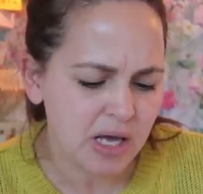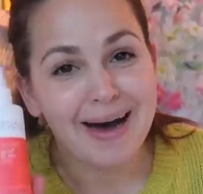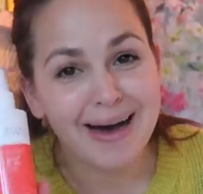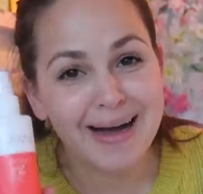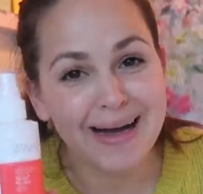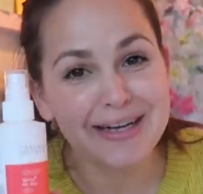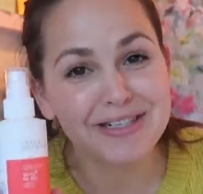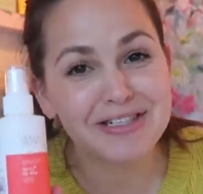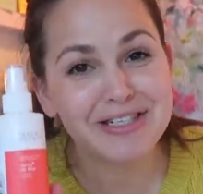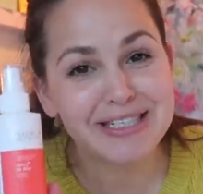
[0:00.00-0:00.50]

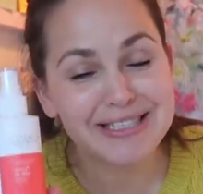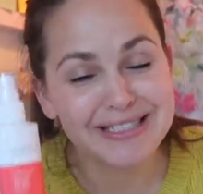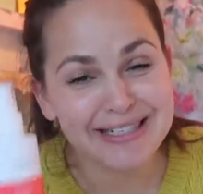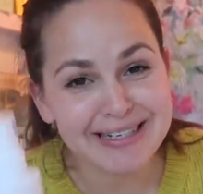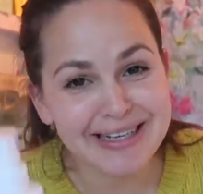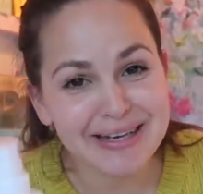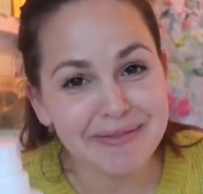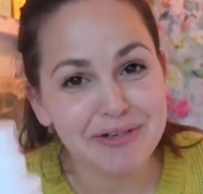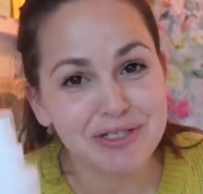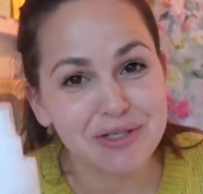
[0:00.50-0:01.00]
I actually
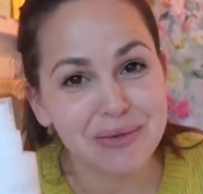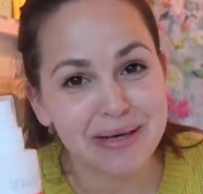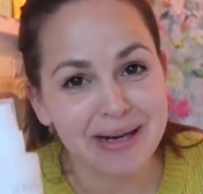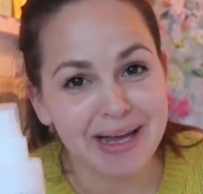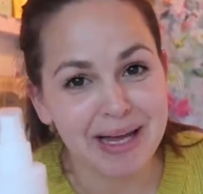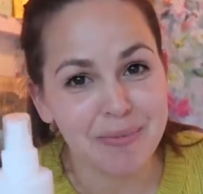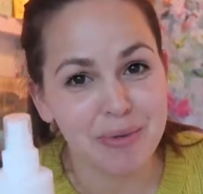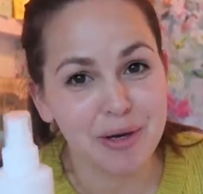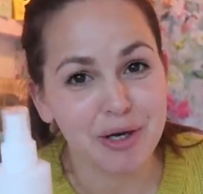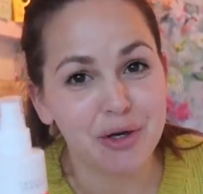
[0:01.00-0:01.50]
did give it to a
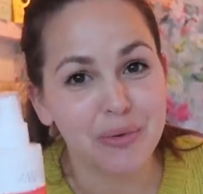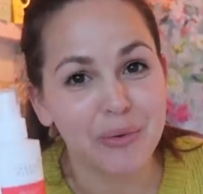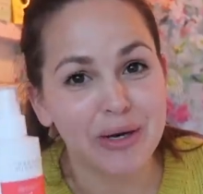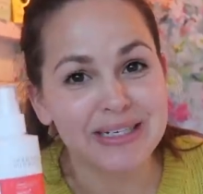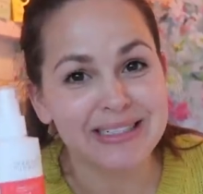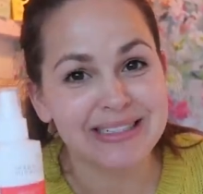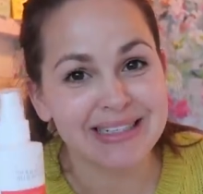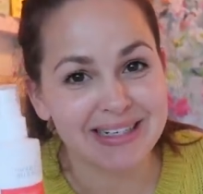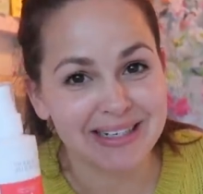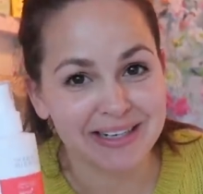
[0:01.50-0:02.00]
neighbor who I
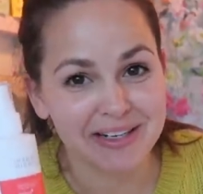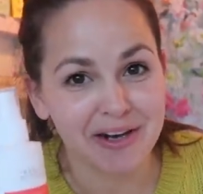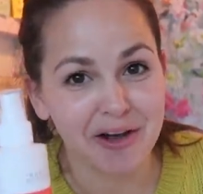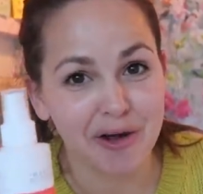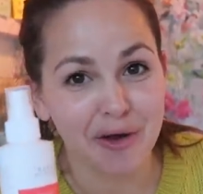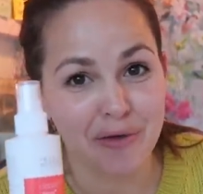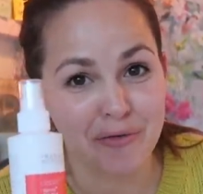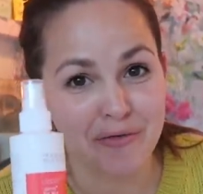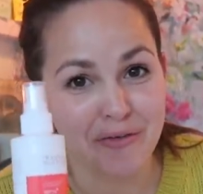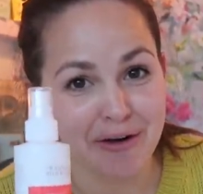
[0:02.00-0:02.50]
didn't
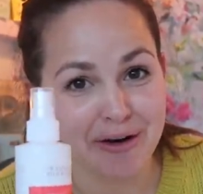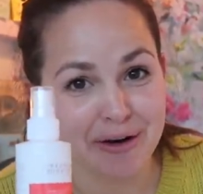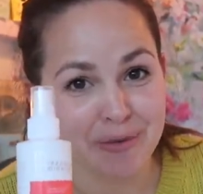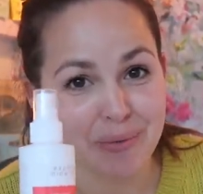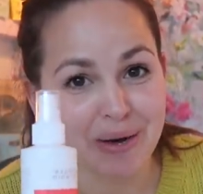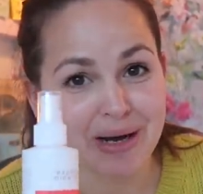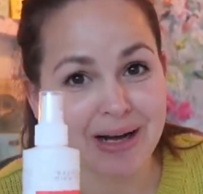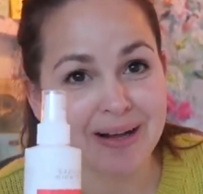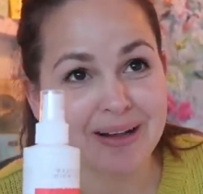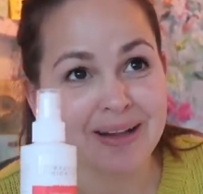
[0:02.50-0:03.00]
know very
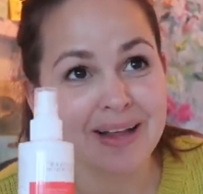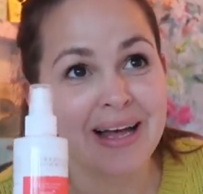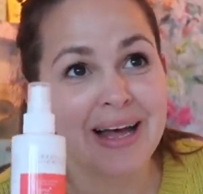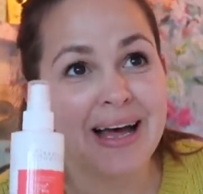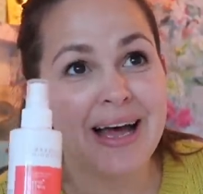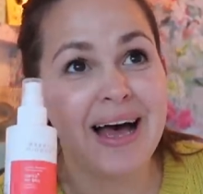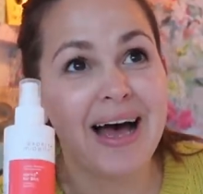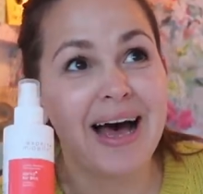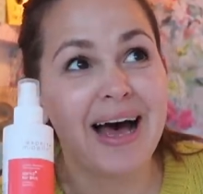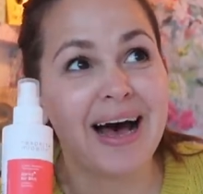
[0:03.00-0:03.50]
well,
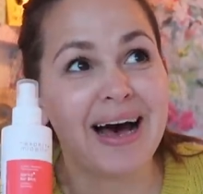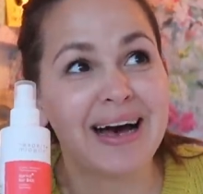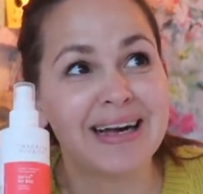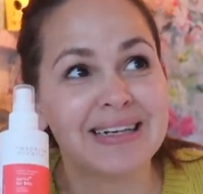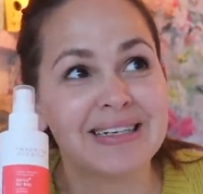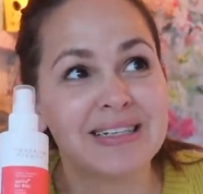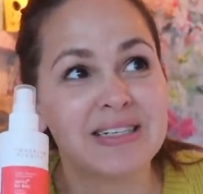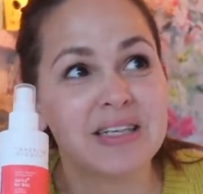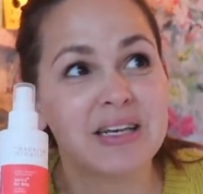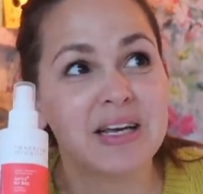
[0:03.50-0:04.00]

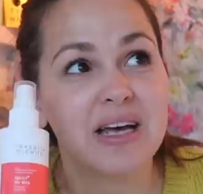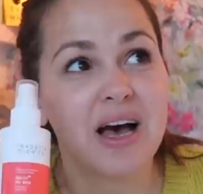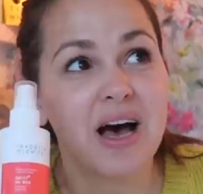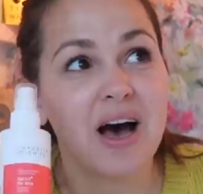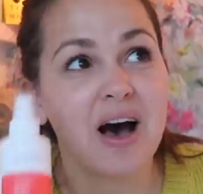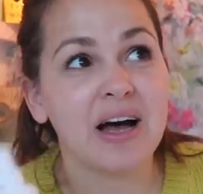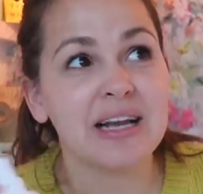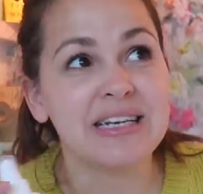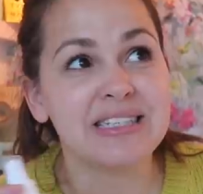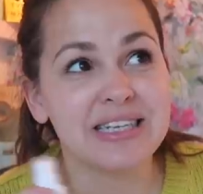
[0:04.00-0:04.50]
and
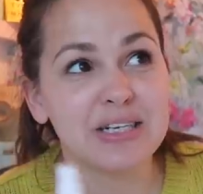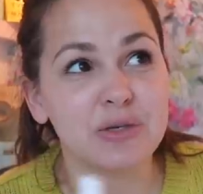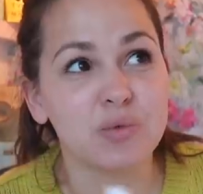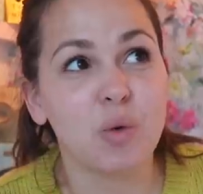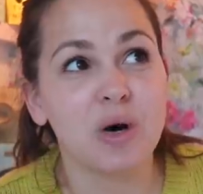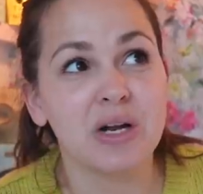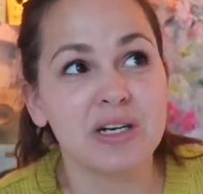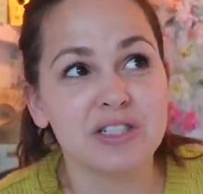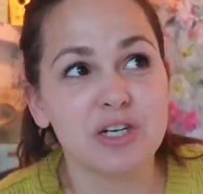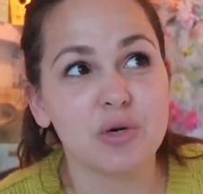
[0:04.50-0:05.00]
I did
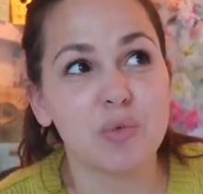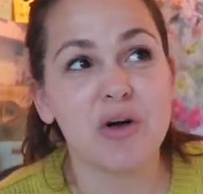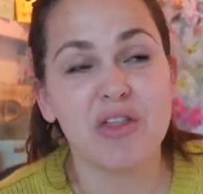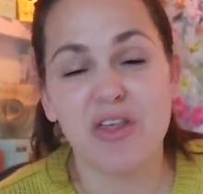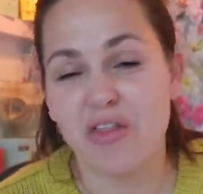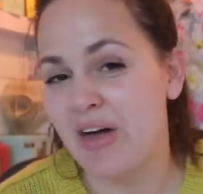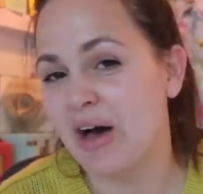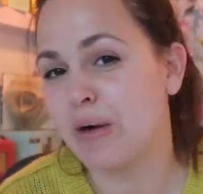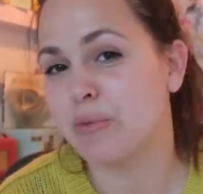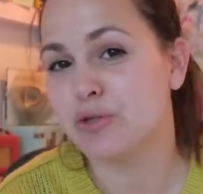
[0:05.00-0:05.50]
wonder
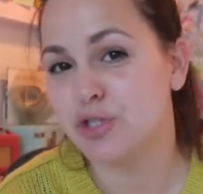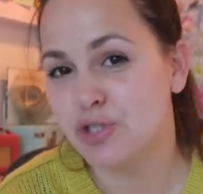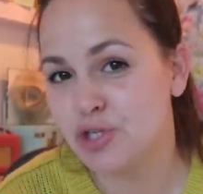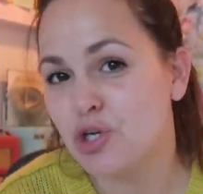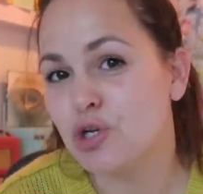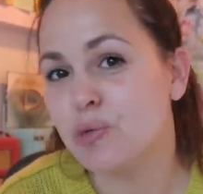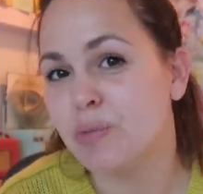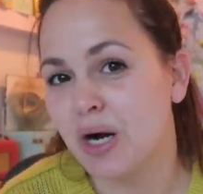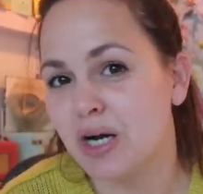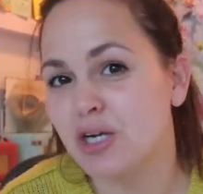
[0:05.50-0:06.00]
whether that was
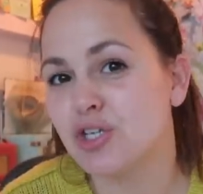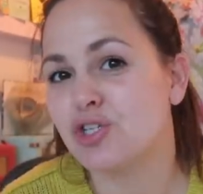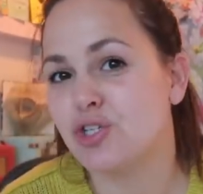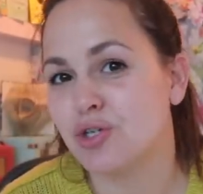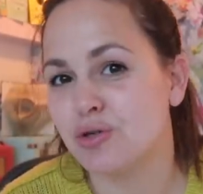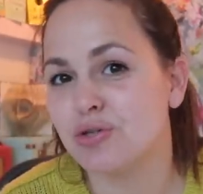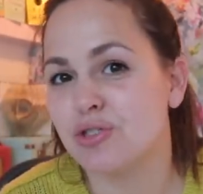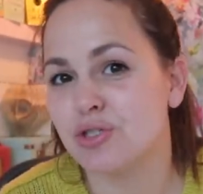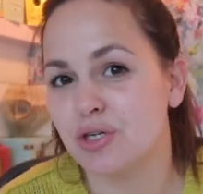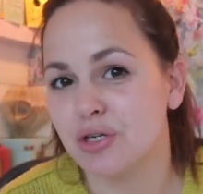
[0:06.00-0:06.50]
too much
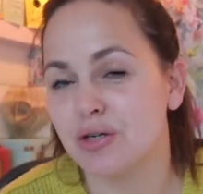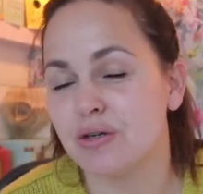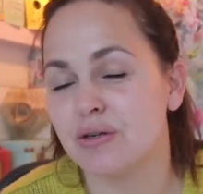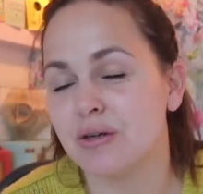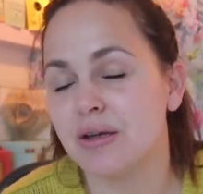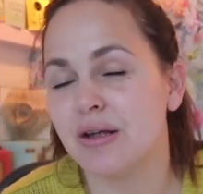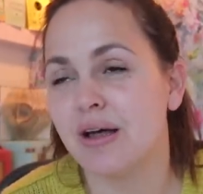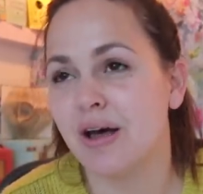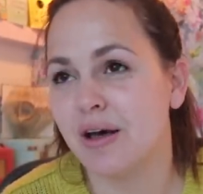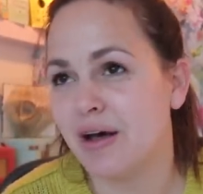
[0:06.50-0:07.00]
too
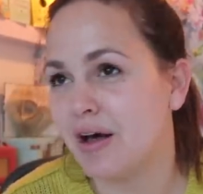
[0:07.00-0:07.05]
soon.